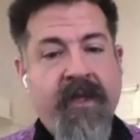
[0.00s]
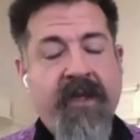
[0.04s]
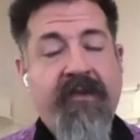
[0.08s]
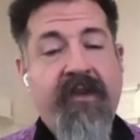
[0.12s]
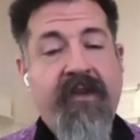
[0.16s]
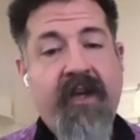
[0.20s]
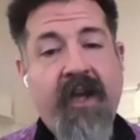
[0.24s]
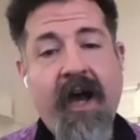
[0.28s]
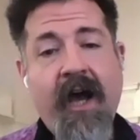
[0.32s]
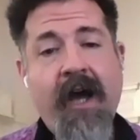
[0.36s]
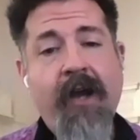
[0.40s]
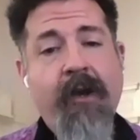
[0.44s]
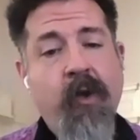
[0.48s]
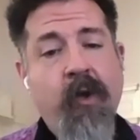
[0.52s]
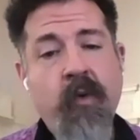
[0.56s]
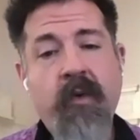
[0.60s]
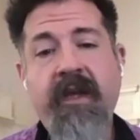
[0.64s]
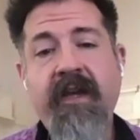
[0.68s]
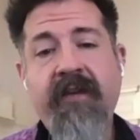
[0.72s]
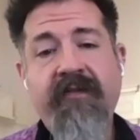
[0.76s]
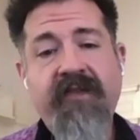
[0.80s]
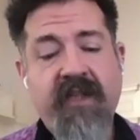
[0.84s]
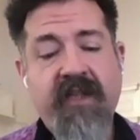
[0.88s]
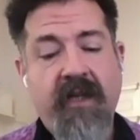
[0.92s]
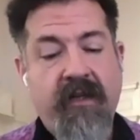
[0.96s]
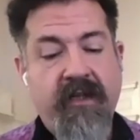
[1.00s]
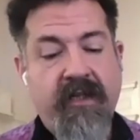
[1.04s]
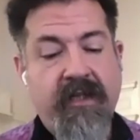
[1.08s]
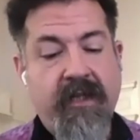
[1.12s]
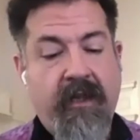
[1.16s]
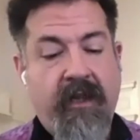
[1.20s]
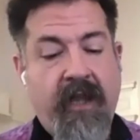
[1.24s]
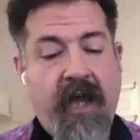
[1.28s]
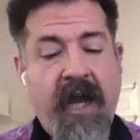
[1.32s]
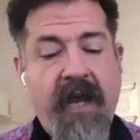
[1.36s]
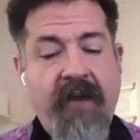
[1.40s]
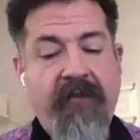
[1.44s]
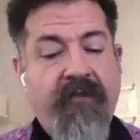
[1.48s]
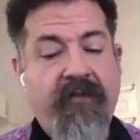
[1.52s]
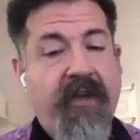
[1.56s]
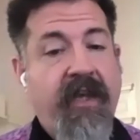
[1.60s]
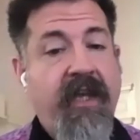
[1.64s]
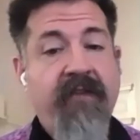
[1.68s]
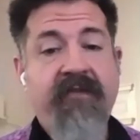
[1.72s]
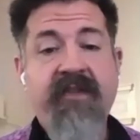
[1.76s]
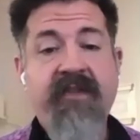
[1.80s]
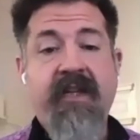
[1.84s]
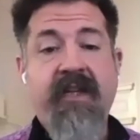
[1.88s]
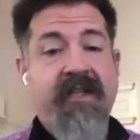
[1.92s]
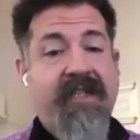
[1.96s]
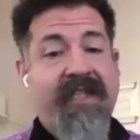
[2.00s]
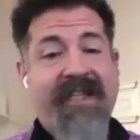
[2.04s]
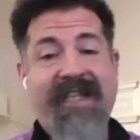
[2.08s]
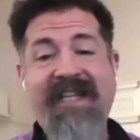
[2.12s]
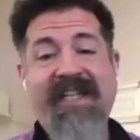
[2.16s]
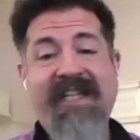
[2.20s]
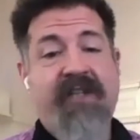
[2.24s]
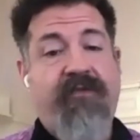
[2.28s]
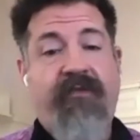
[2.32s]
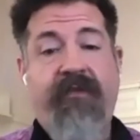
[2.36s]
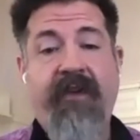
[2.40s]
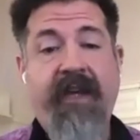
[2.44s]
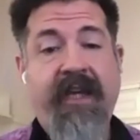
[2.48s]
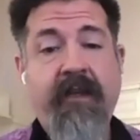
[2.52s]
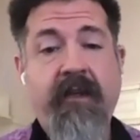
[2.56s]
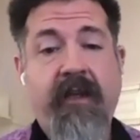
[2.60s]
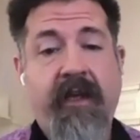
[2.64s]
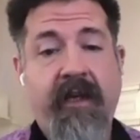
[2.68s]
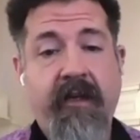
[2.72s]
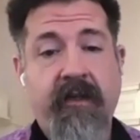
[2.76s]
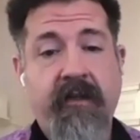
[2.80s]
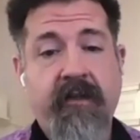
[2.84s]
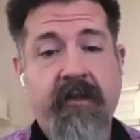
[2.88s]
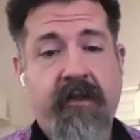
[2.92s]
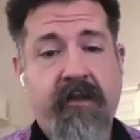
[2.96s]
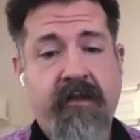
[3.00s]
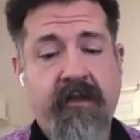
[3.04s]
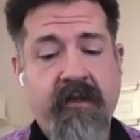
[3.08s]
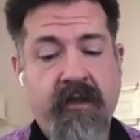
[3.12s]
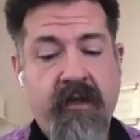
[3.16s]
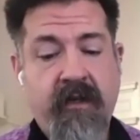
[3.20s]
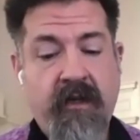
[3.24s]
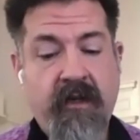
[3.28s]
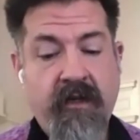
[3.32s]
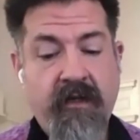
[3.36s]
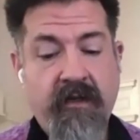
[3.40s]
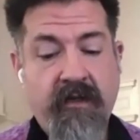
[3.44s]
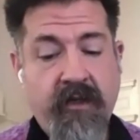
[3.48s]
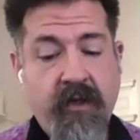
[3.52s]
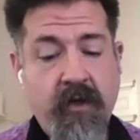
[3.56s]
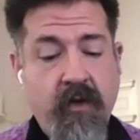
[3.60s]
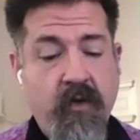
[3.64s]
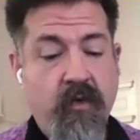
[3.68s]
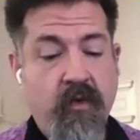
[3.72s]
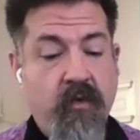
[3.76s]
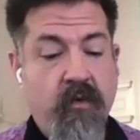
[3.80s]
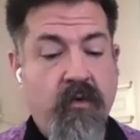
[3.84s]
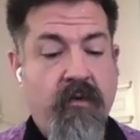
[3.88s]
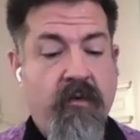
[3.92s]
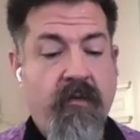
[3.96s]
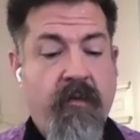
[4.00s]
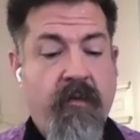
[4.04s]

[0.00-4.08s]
The God who gives us life gives us these feelings too.